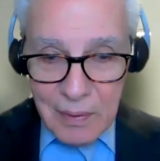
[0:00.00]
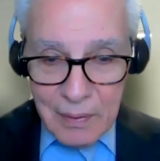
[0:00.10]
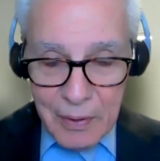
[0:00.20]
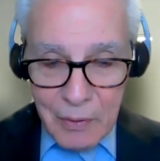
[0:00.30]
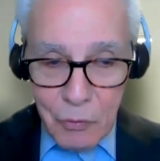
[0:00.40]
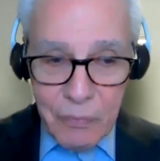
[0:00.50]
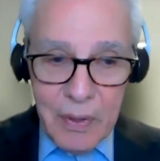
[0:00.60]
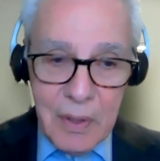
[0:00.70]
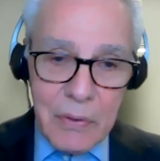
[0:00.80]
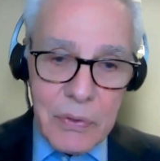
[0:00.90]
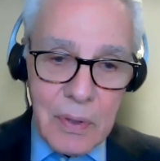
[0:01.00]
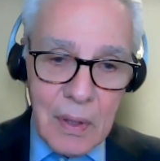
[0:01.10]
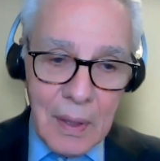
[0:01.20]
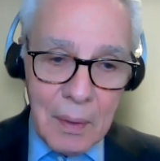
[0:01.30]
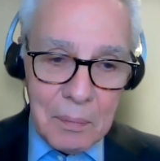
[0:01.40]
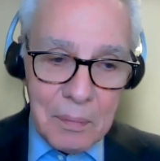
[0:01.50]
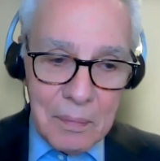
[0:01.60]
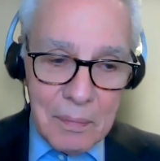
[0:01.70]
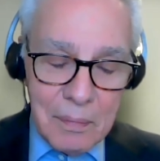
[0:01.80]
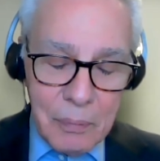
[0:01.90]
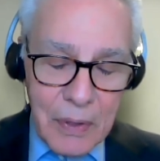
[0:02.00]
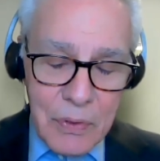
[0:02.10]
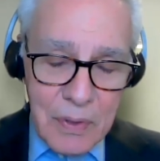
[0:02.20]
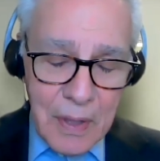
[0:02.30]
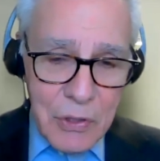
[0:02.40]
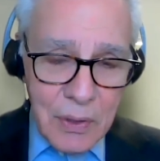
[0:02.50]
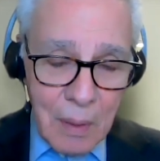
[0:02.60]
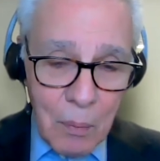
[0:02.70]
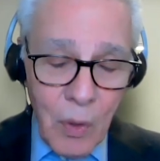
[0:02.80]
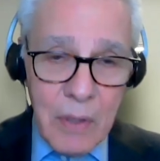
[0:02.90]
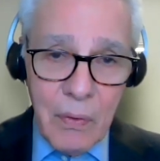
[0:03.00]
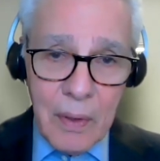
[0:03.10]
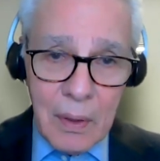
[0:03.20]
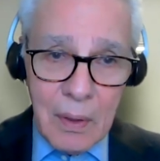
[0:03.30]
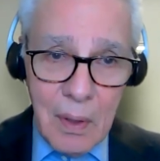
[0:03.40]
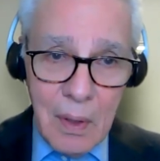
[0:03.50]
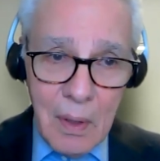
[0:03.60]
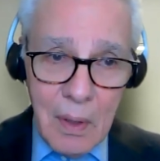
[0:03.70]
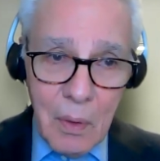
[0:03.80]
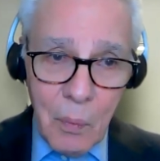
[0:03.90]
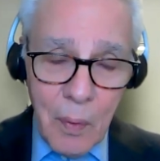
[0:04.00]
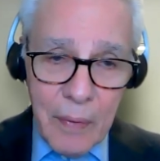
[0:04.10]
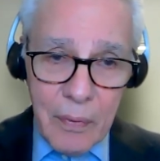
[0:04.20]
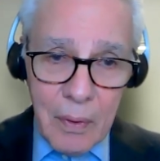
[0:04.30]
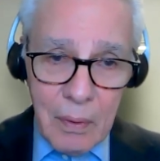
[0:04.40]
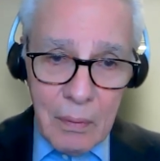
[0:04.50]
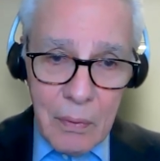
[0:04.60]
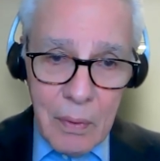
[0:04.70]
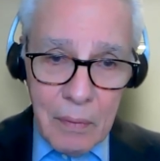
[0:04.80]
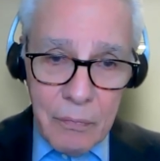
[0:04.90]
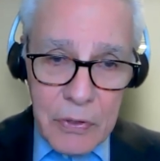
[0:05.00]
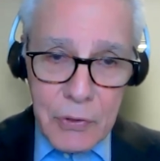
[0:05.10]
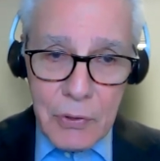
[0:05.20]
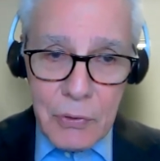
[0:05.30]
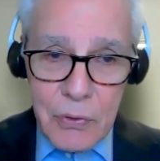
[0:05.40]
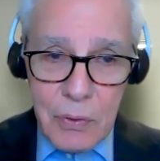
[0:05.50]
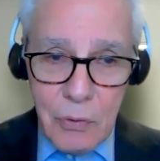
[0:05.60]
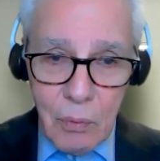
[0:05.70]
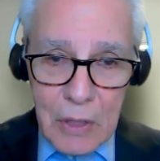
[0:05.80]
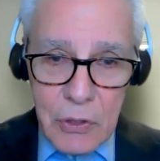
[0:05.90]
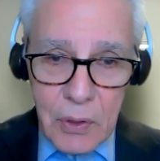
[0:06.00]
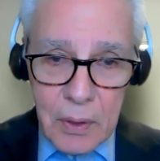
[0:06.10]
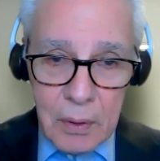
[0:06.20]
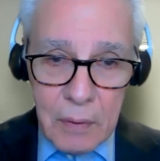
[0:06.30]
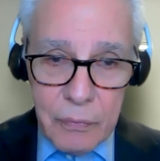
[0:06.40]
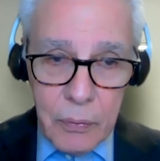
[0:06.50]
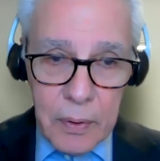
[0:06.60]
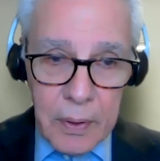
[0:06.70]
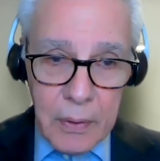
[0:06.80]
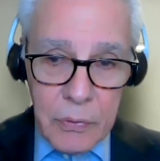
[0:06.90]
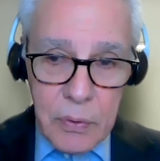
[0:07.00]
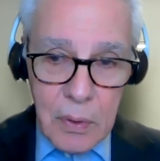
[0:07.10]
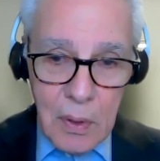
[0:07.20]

Lykotrafiti's presentation, I'm wondering whether visitors to Russia in a few years